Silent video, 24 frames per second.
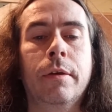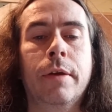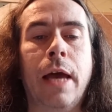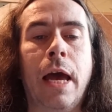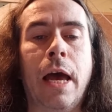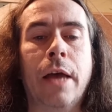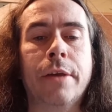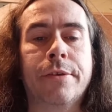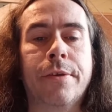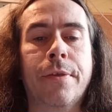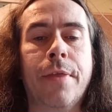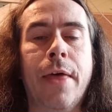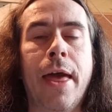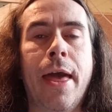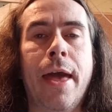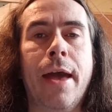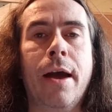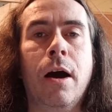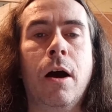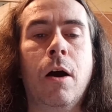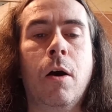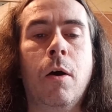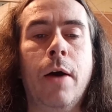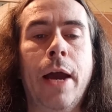as
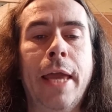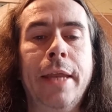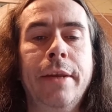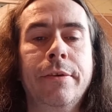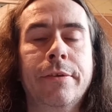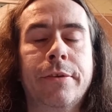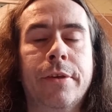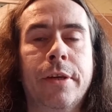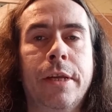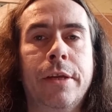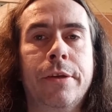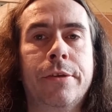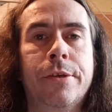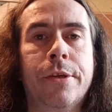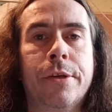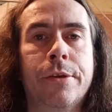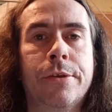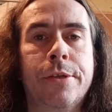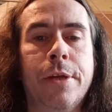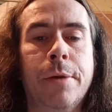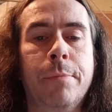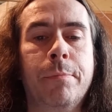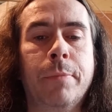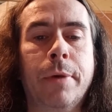there are endless
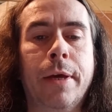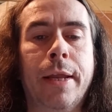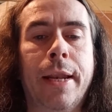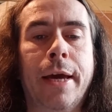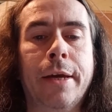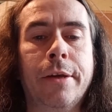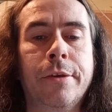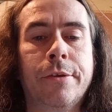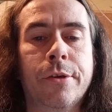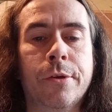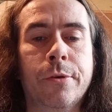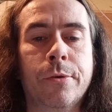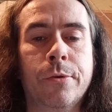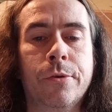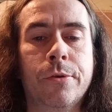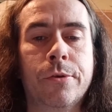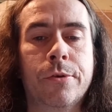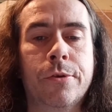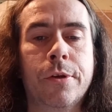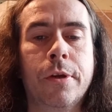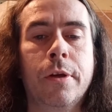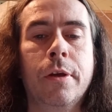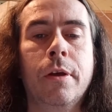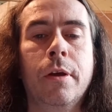
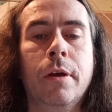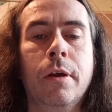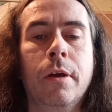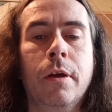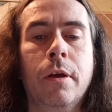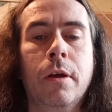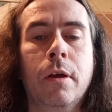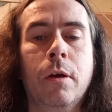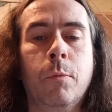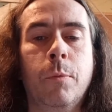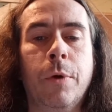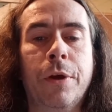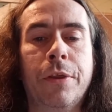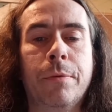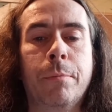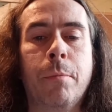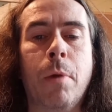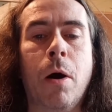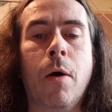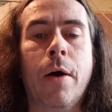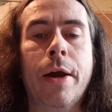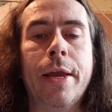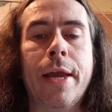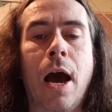simulators, with
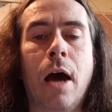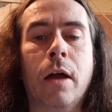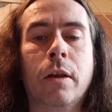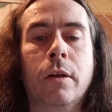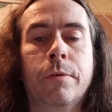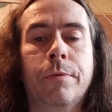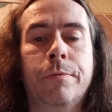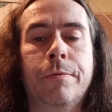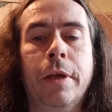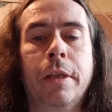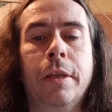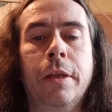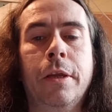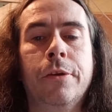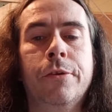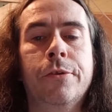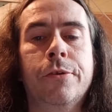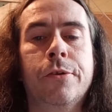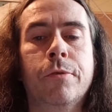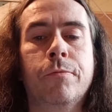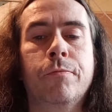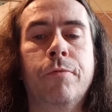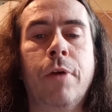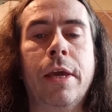my
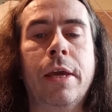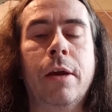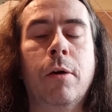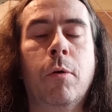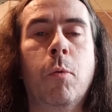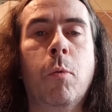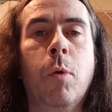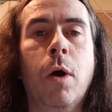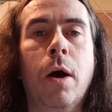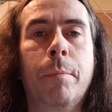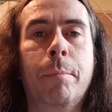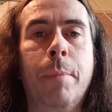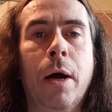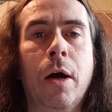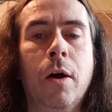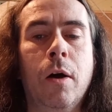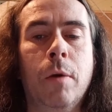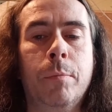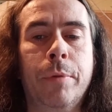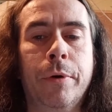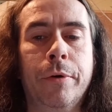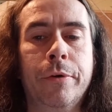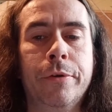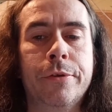unfinished real
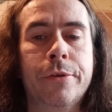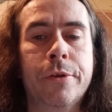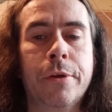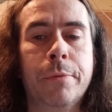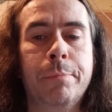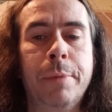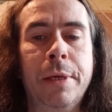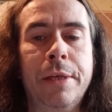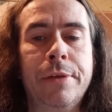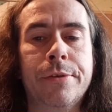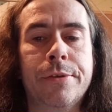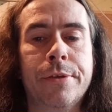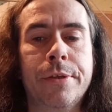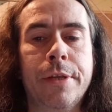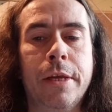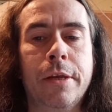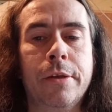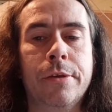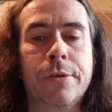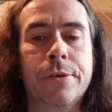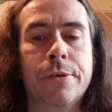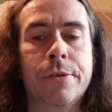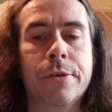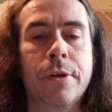purpose
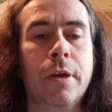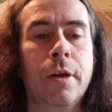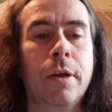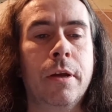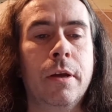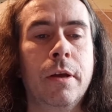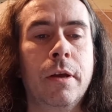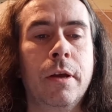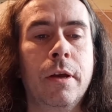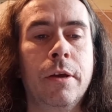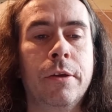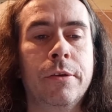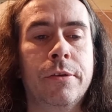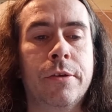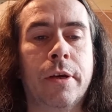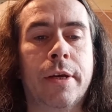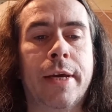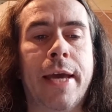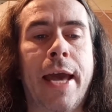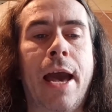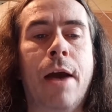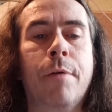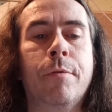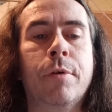business, to
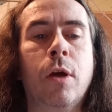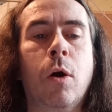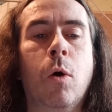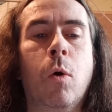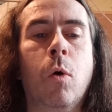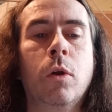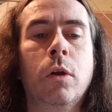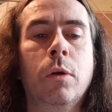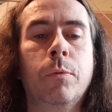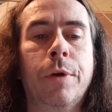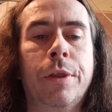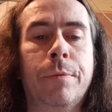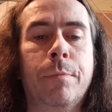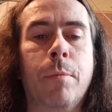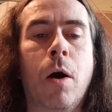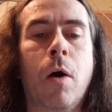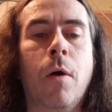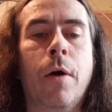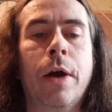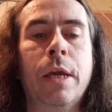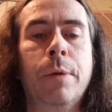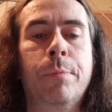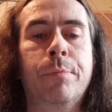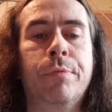carry on with
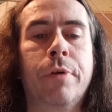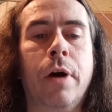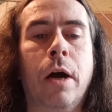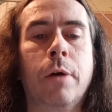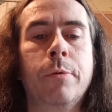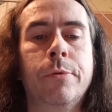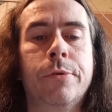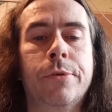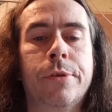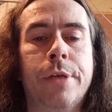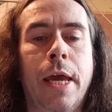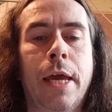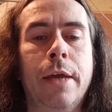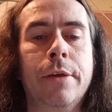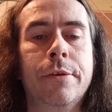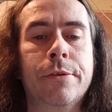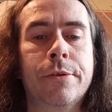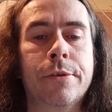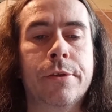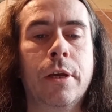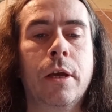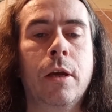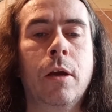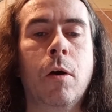my
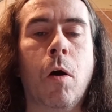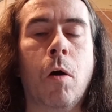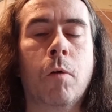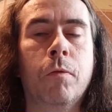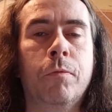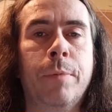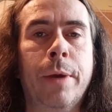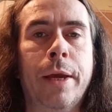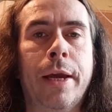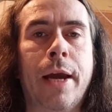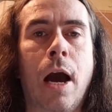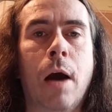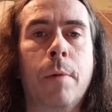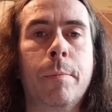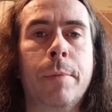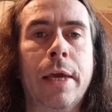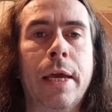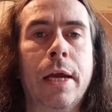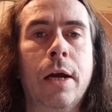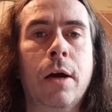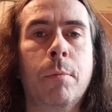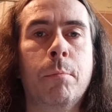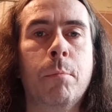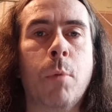process of
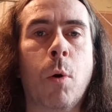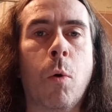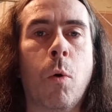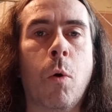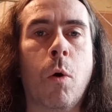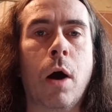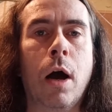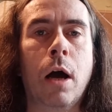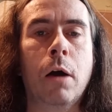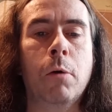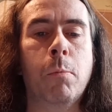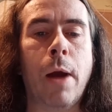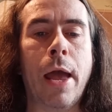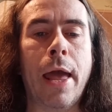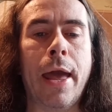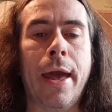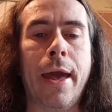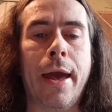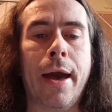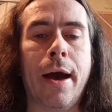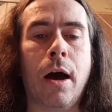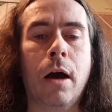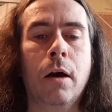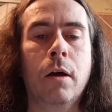becoming more
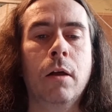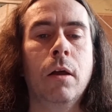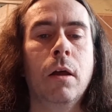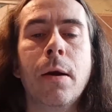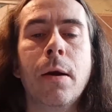aware.